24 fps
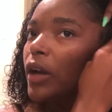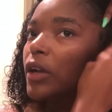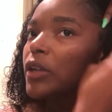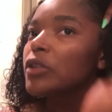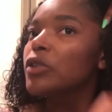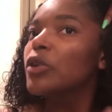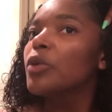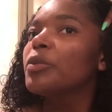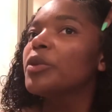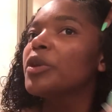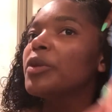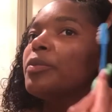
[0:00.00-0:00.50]

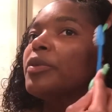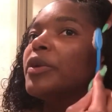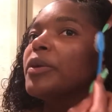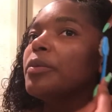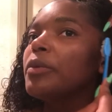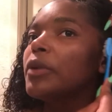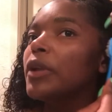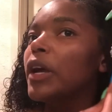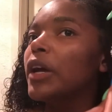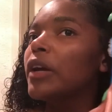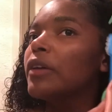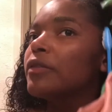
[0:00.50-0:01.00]
So many
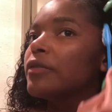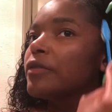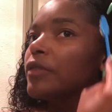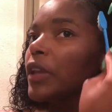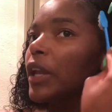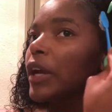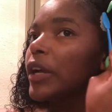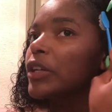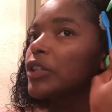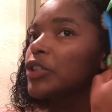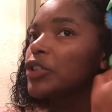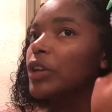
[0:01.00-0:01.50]
people have
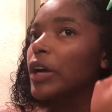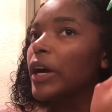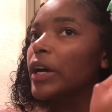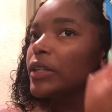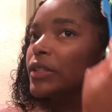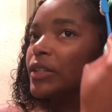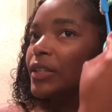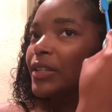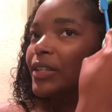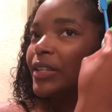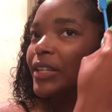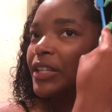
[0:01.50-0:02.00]
like tried
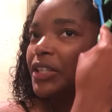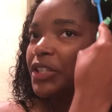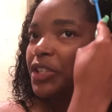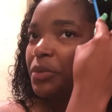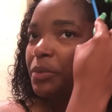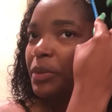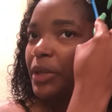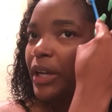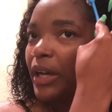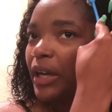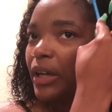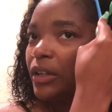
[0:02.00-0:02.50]
to teach
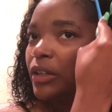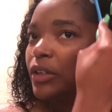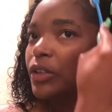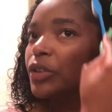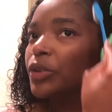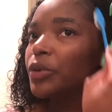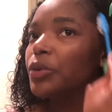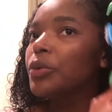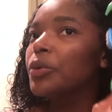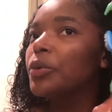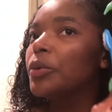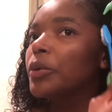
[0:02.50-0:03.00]
me how to
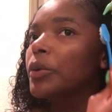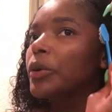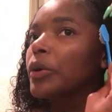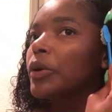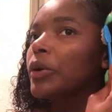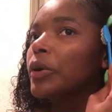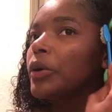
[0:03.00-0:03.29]
do